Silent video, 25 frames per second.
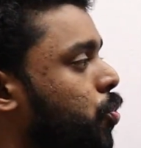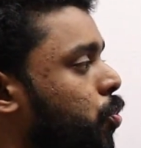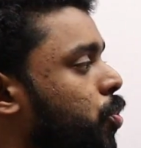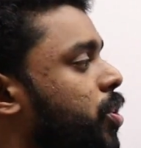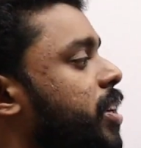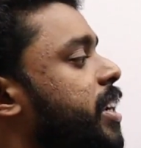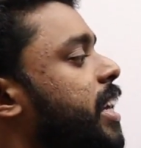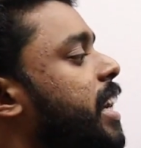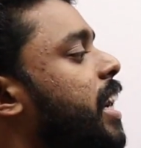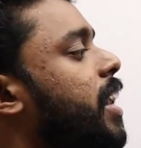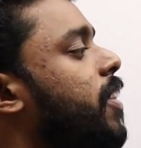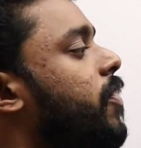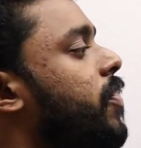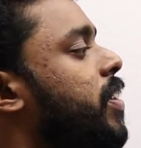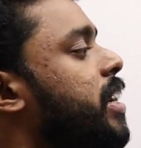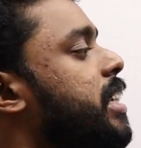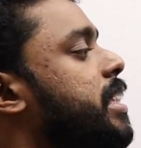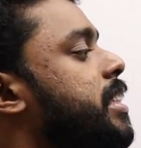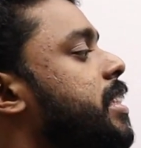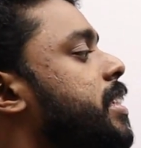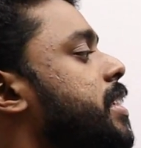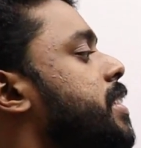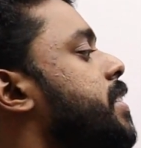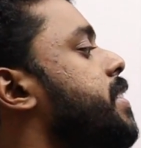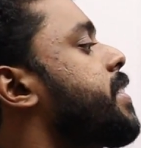to deal
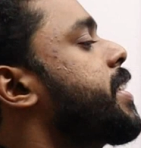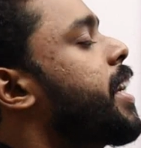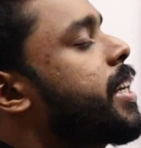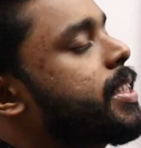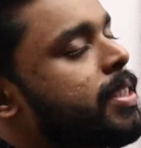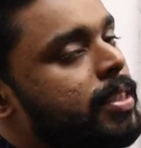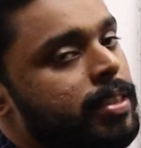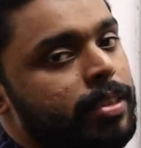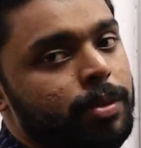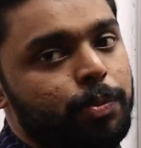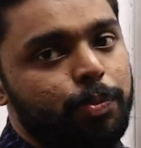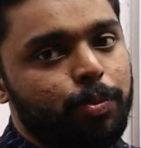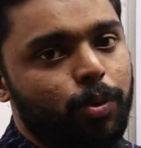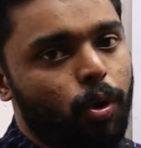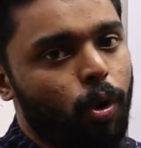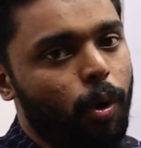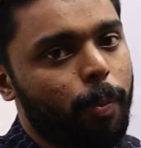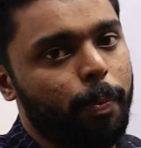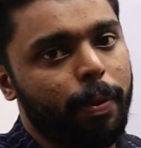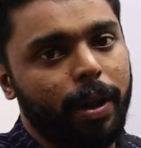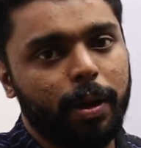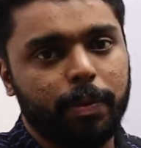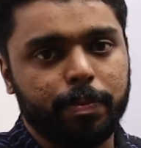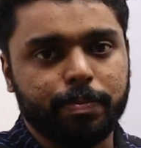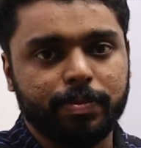with such
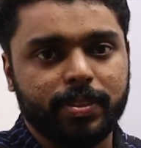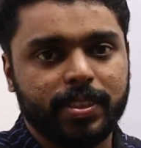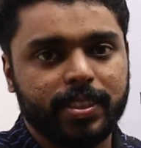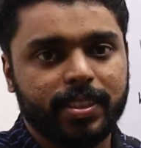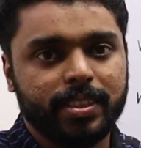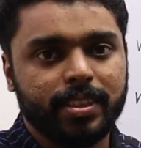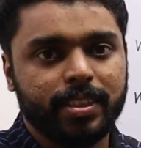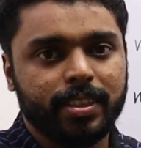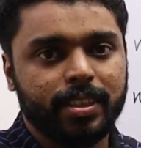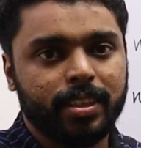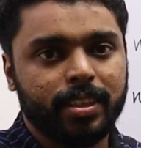problems.